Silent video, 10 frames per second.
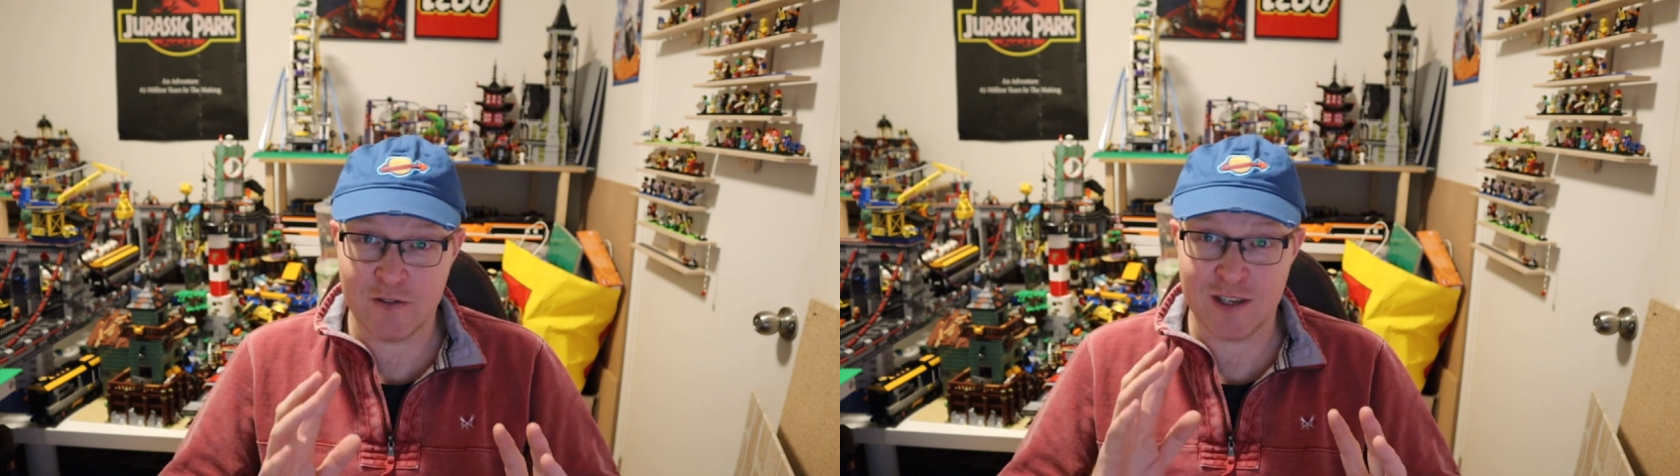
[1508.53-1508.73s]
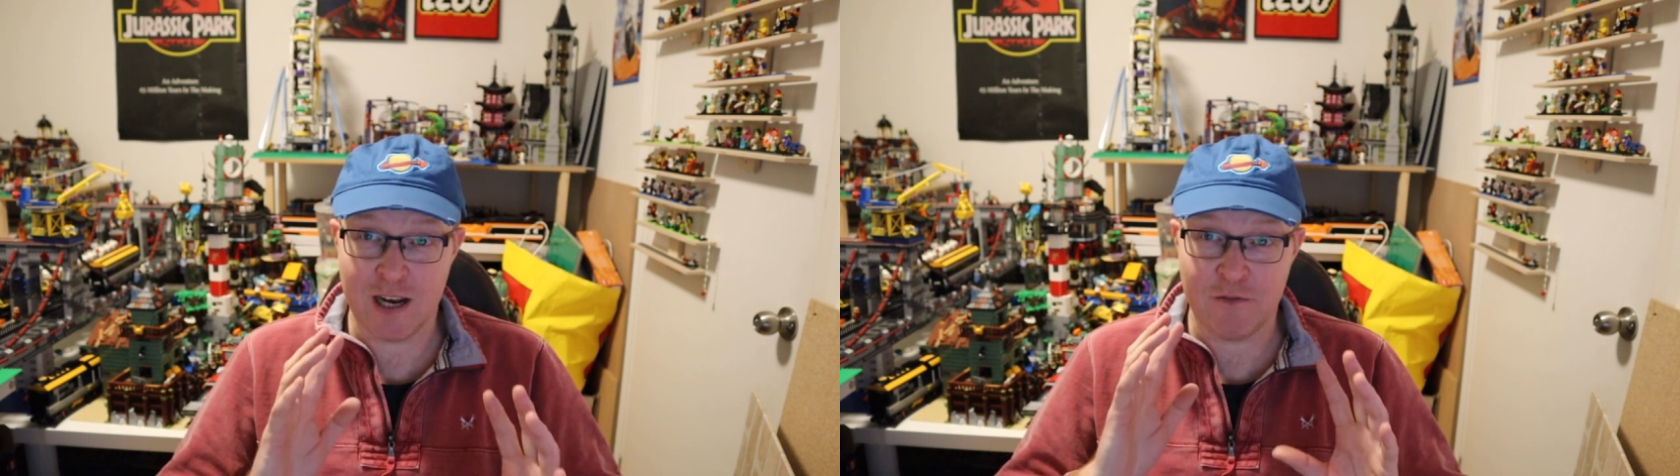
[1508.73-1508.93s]

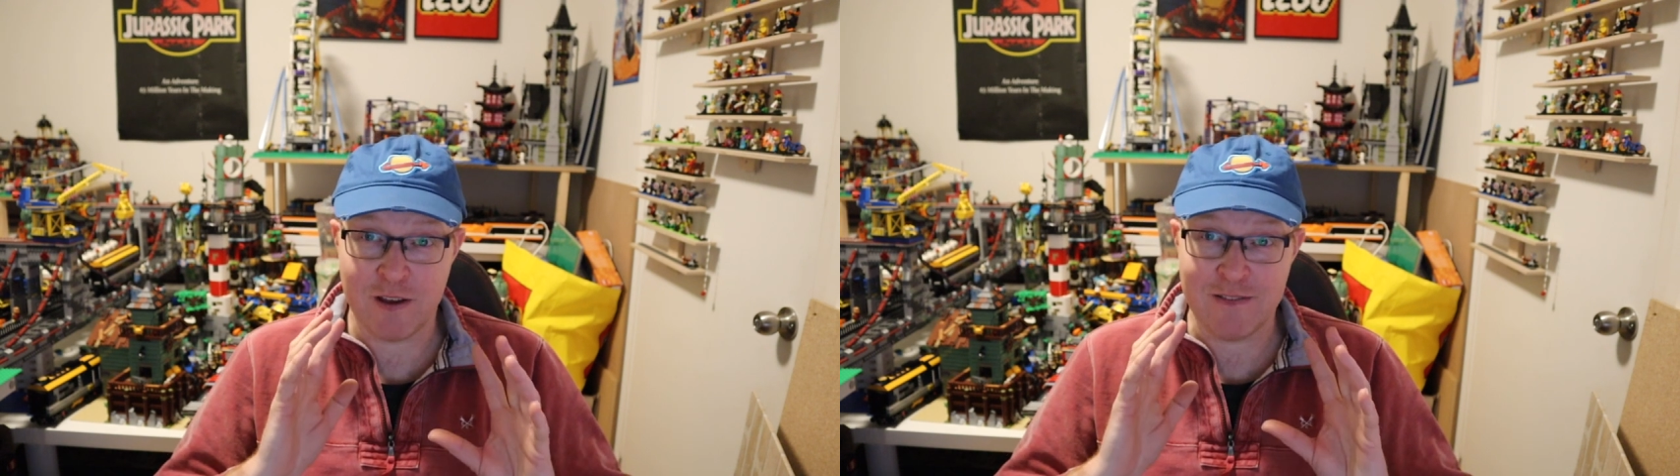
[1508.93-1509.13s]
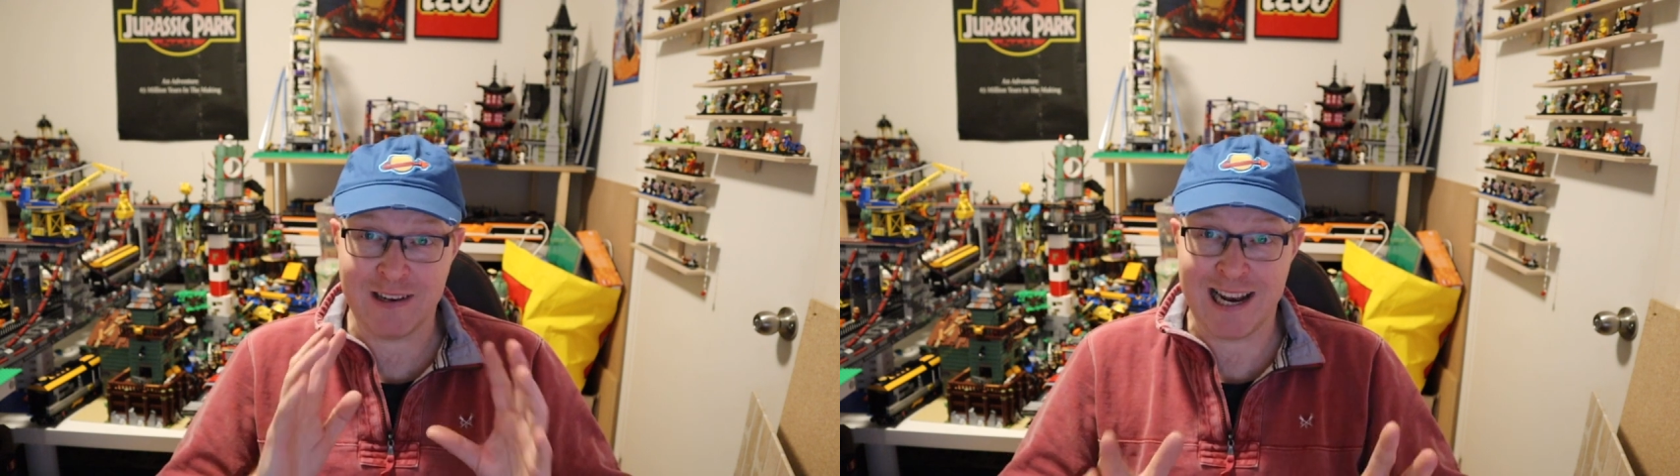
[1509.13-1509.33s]
I've seen it
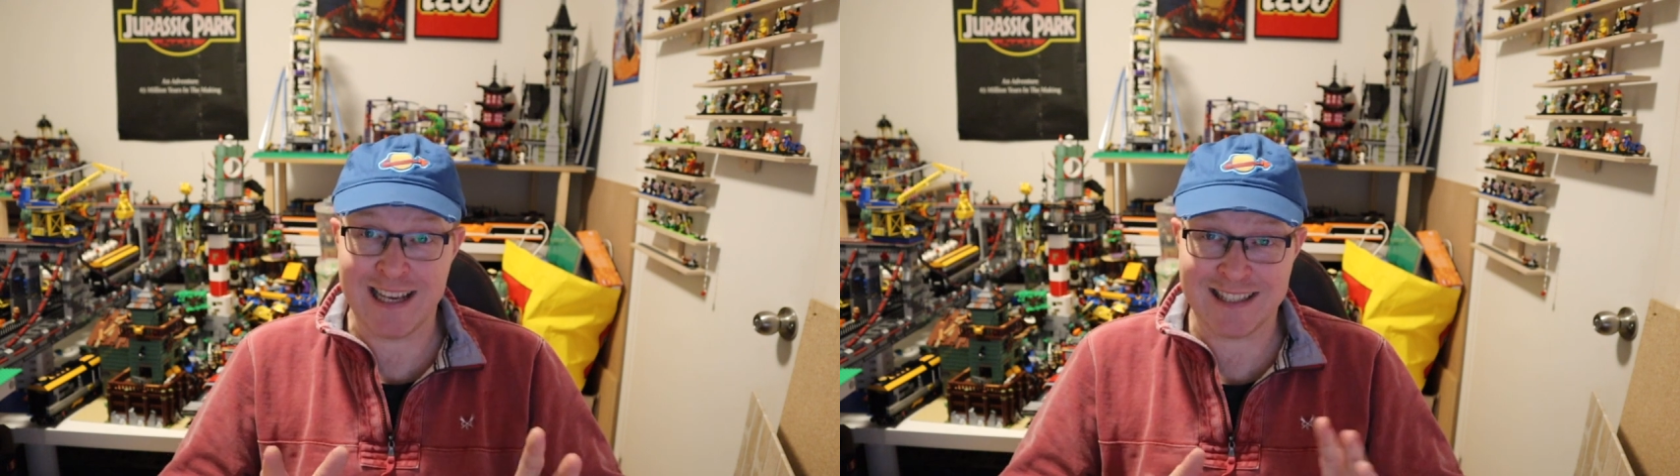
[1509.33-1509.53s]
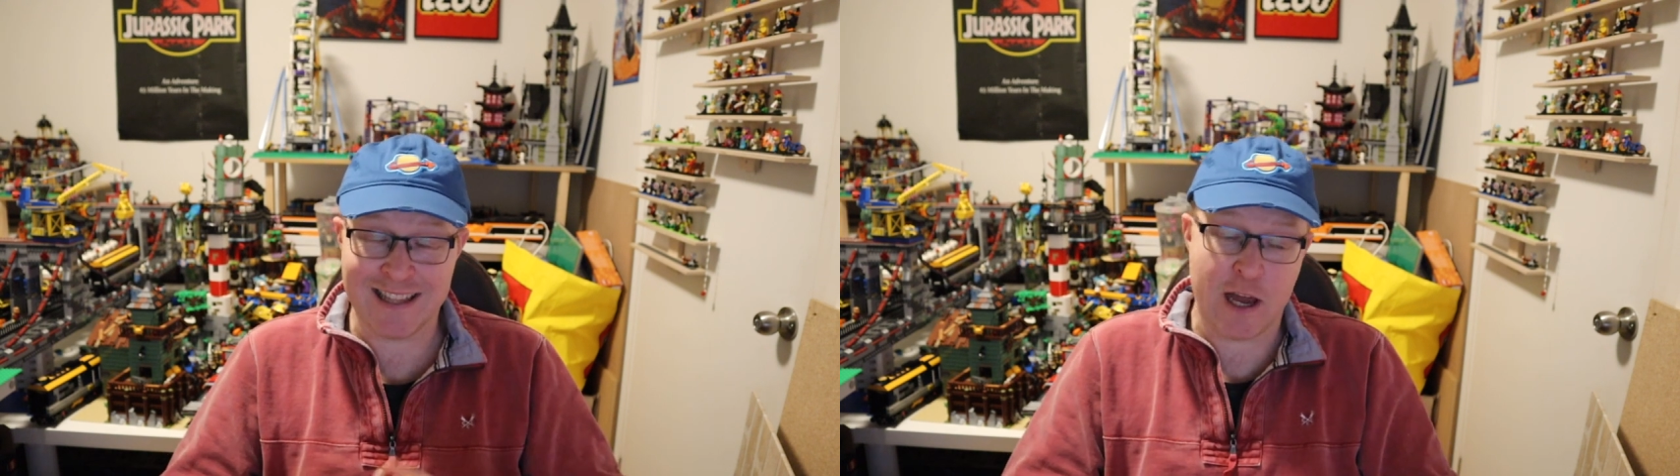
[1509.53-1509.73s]
for even
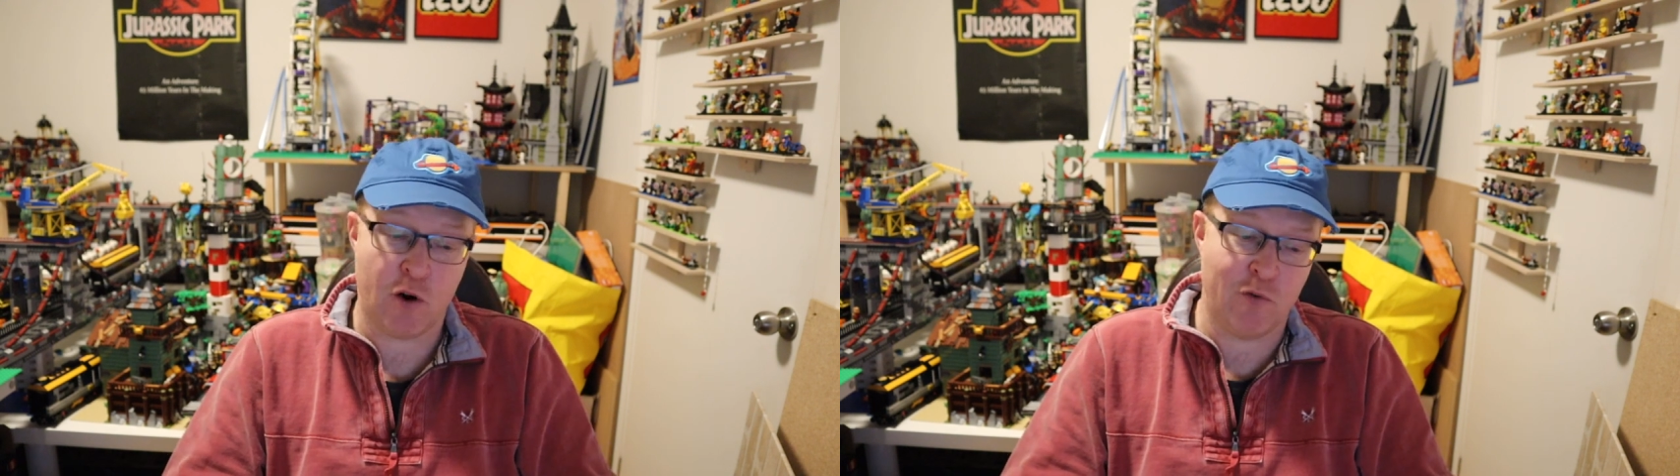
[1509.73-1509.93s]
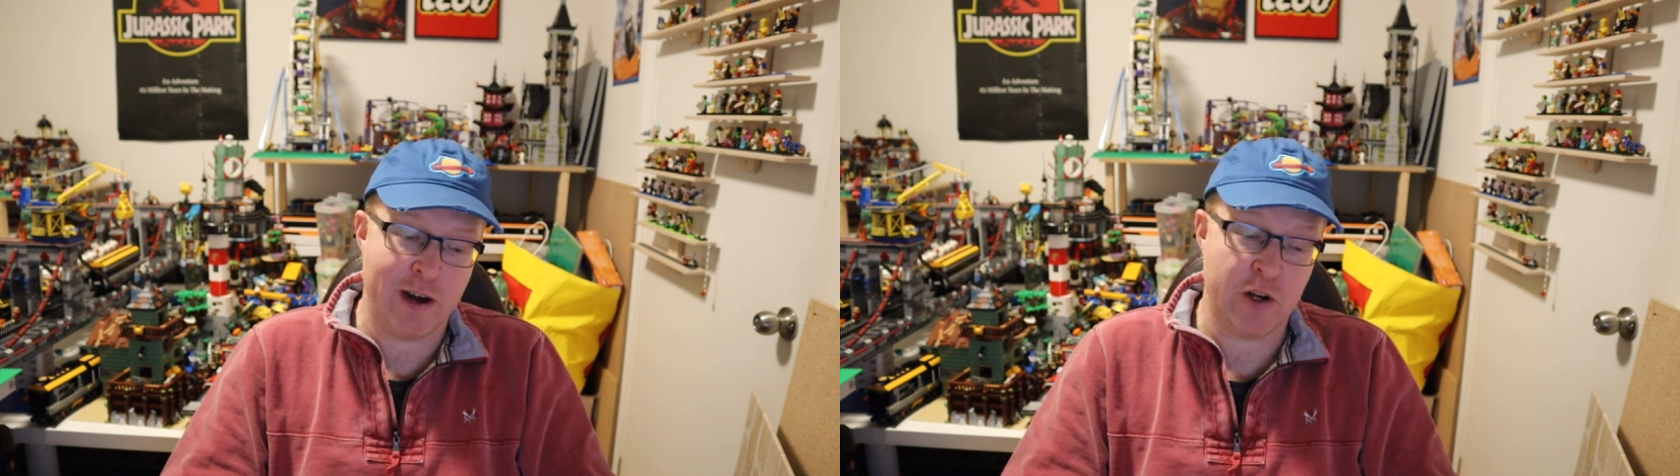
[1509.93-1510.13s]
less than
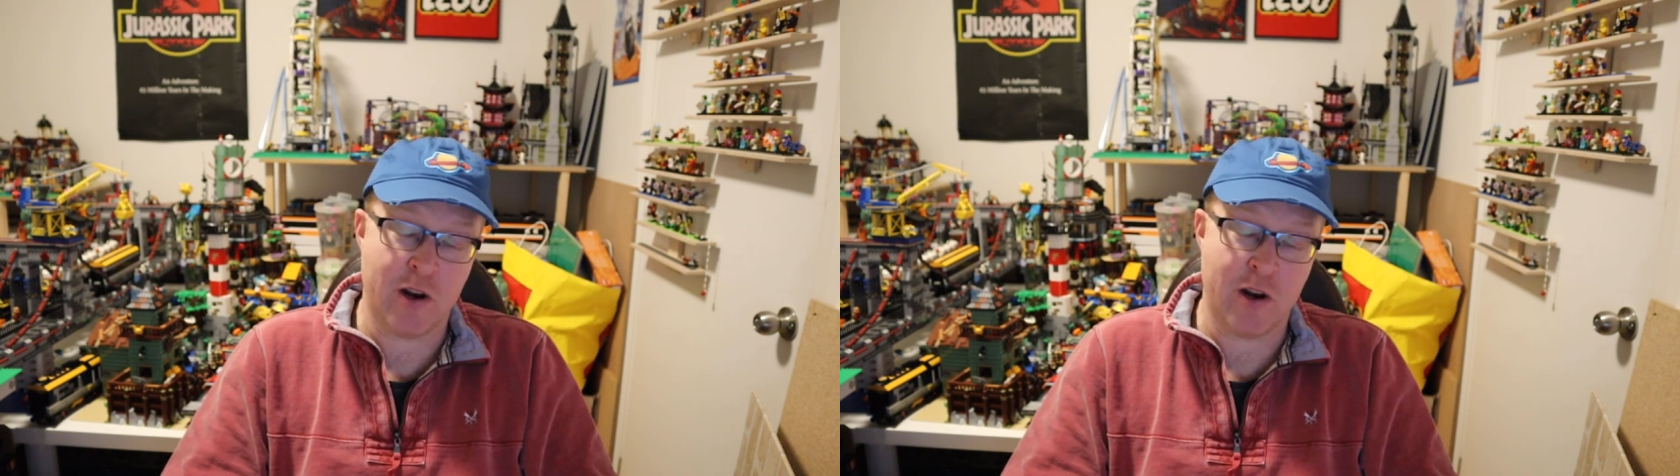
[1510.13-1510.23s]
that already